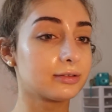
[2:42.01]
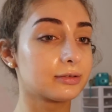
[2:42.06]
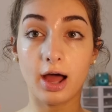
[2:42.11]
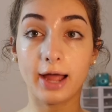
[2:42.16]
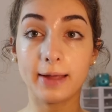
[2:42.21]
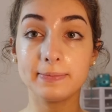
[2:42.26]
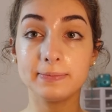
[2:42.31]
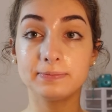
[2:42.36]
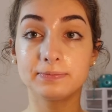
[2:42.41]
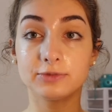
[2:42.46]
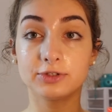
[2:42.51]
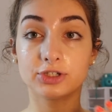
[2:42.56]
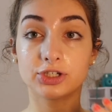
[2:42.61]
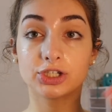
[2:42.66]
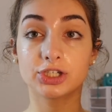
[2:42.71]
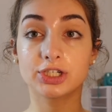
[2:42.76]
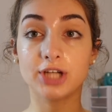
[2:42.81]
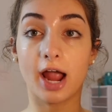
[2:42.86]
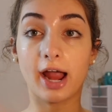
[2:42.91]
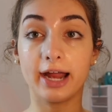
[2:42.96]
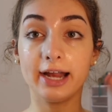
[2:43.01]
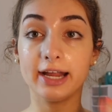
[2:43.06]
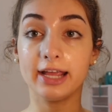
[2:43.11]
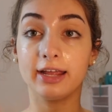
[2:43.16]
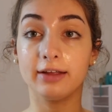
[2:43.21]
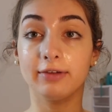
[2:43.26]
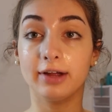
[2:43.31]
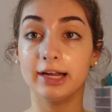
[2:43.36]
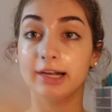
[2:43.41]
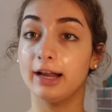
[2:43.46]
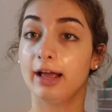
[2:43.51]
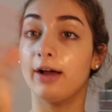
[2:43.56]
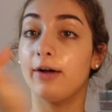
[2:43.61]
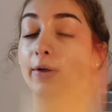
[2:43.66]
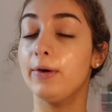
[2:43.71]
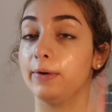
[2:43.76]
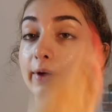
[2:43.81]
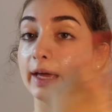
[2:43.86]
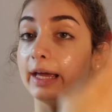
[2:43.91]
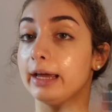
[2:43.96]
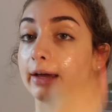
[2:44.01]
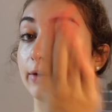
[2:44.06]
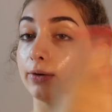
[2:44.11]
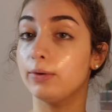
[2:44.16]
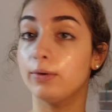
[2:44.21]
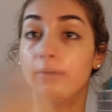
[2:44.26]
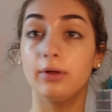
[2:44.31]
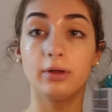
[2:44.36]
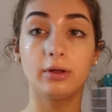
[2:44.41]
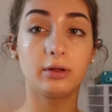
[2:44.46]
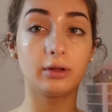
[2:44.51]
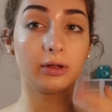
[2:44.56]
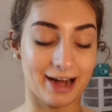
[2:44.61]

I'm shining right now. Okay, cool.